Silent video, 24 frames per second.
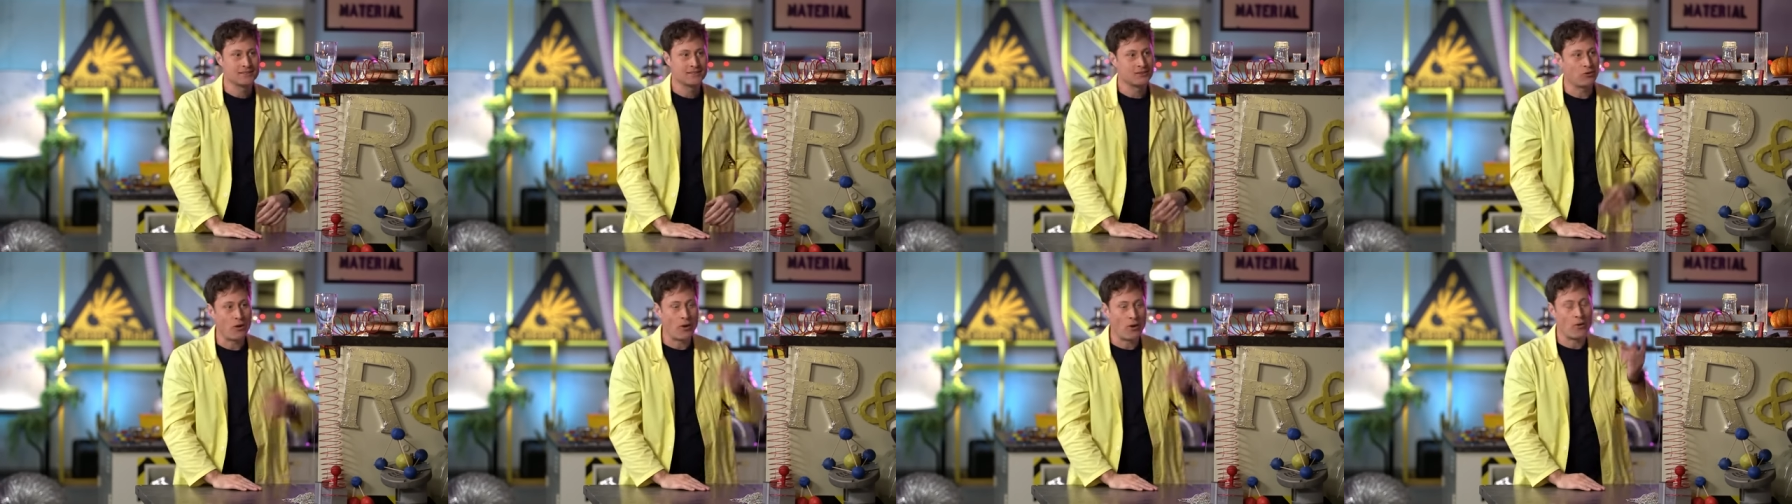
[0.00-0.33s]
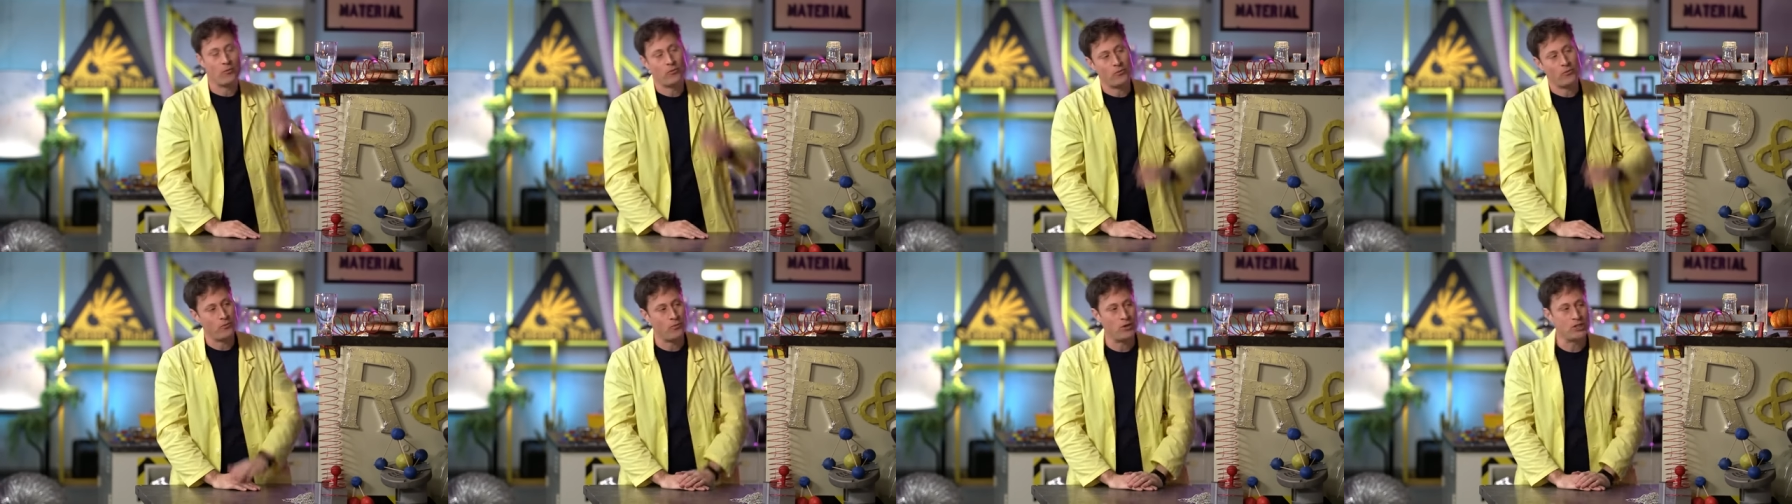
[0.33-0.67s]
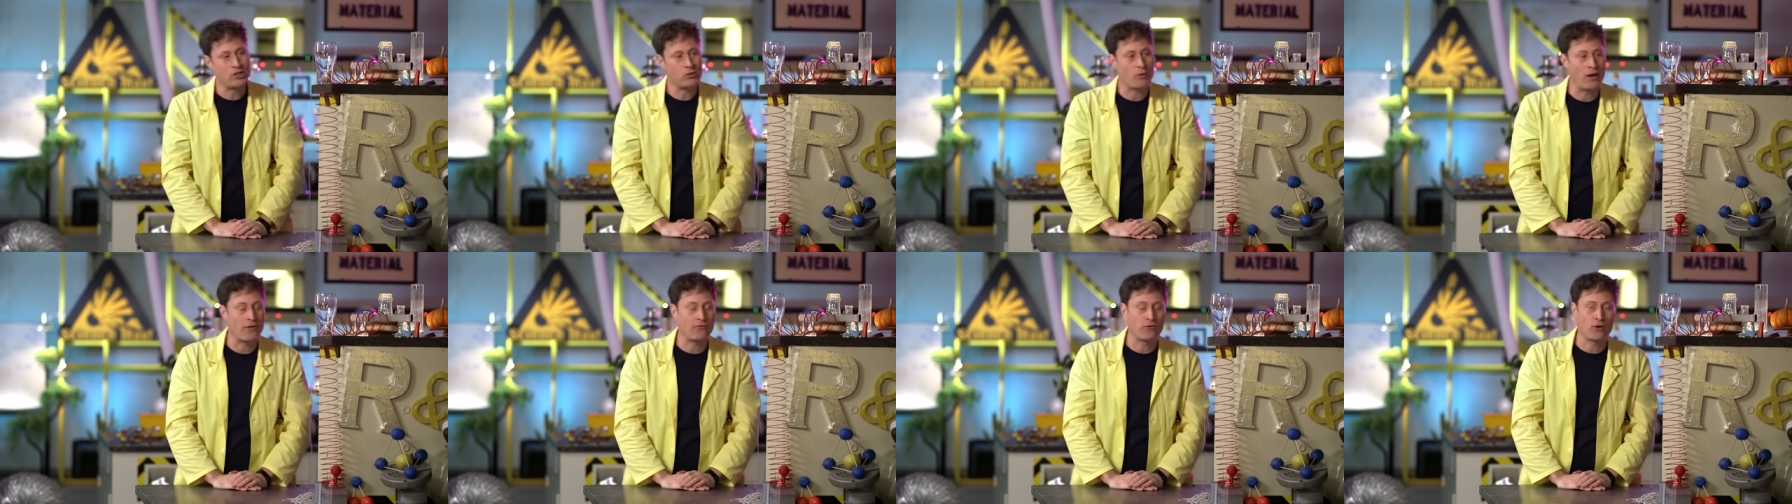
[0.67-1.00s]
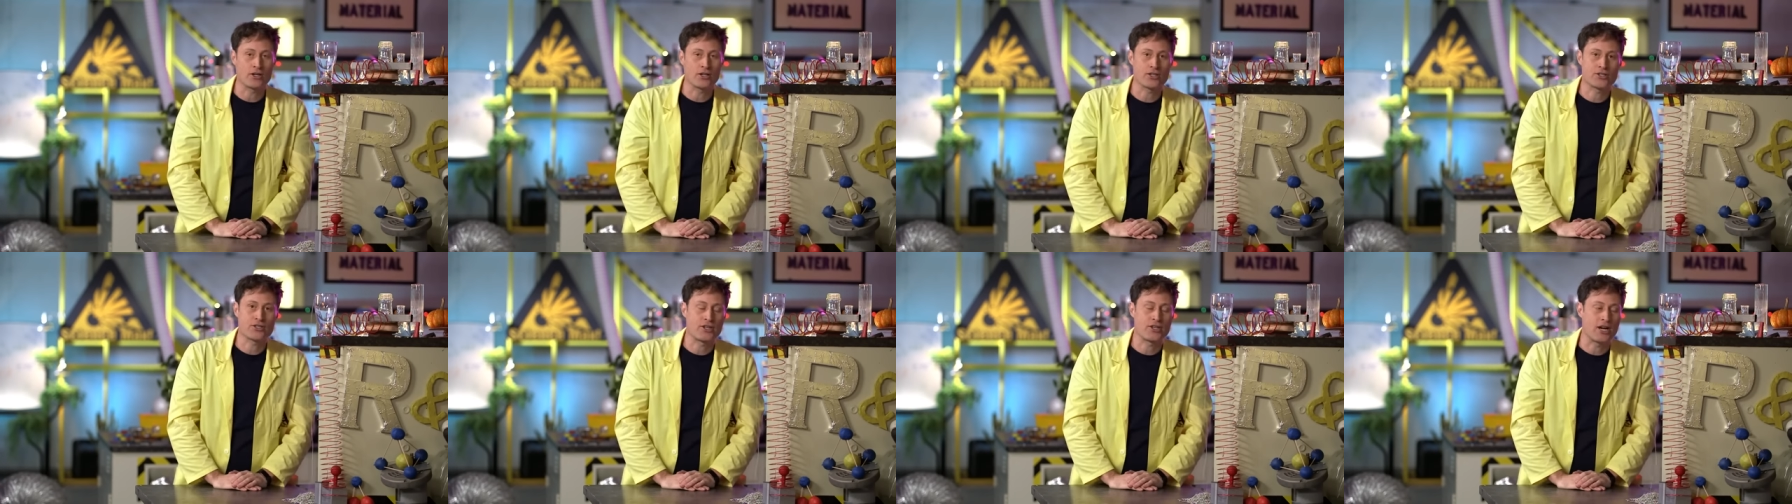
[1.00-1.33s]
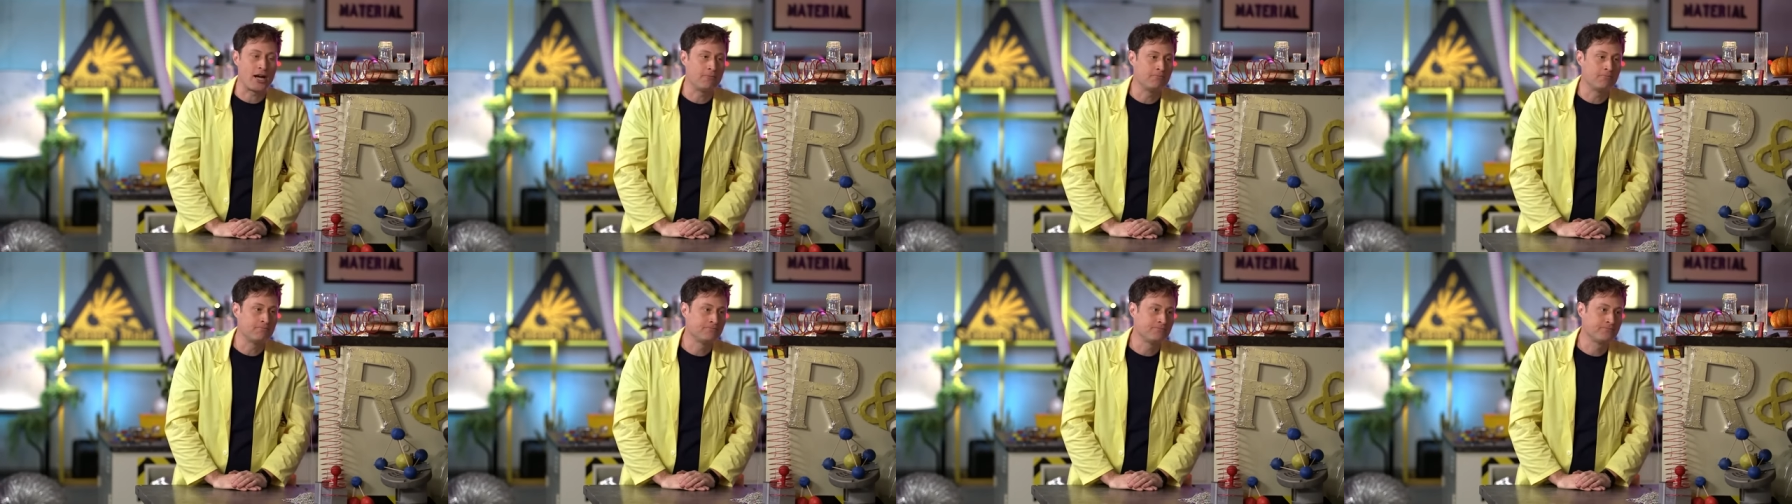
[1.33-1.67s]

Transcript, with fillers: Wait, we should wait for it to stop.